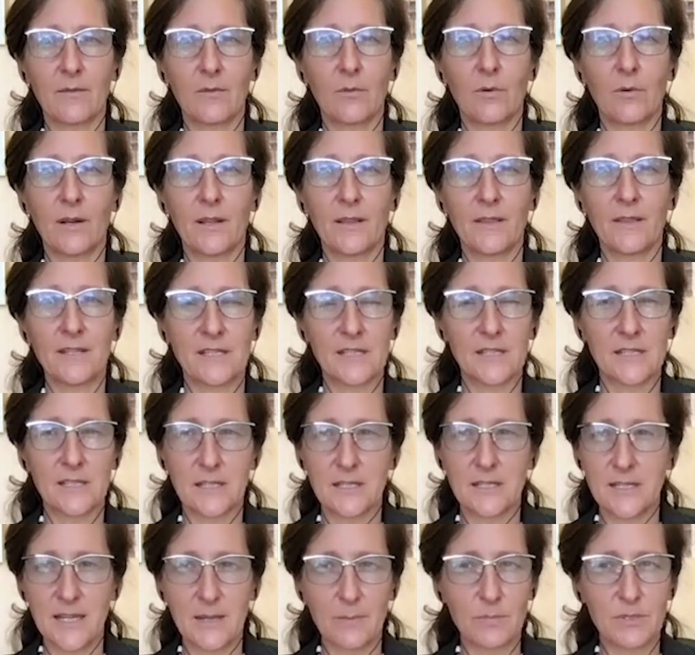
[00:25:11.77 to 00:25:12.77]
this is a
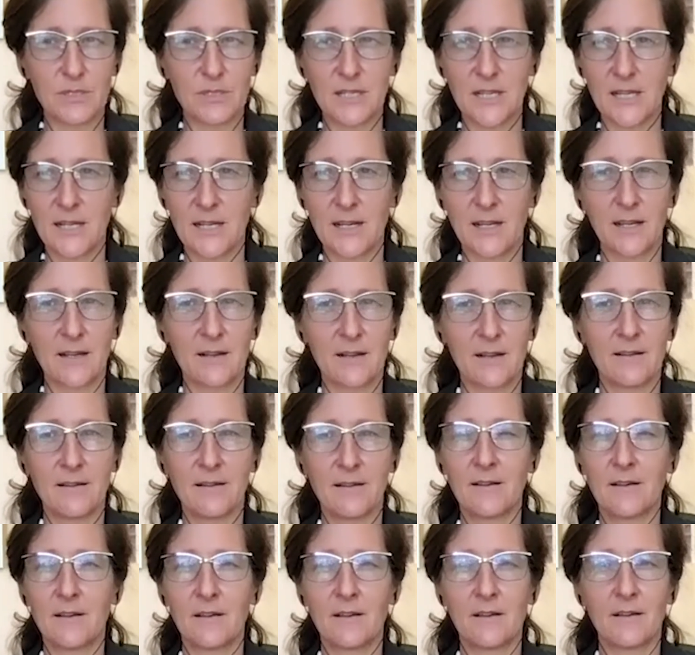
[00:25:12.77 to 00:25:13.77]
deep-seated
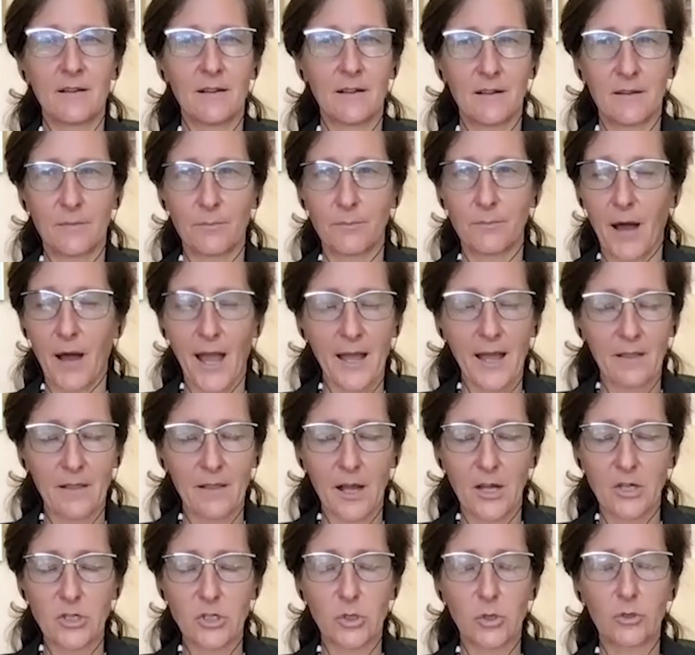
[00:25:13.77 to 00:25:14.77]

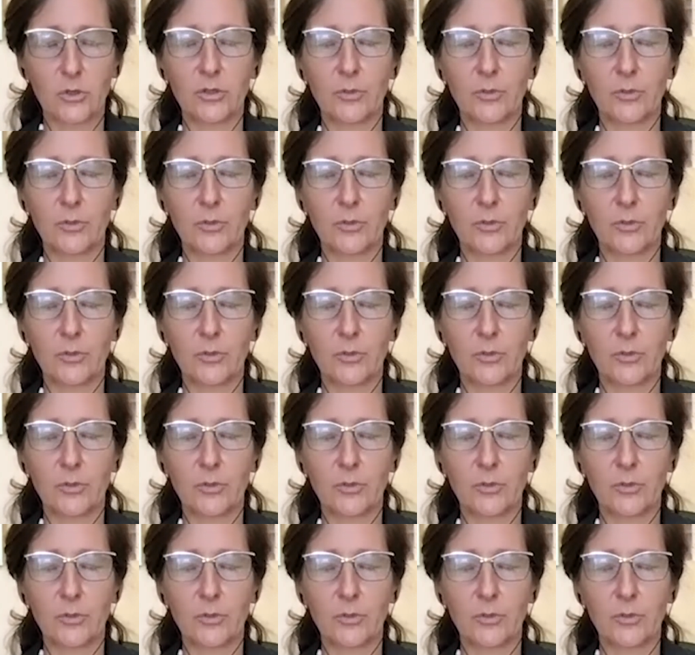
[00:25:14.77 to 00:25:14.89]
biological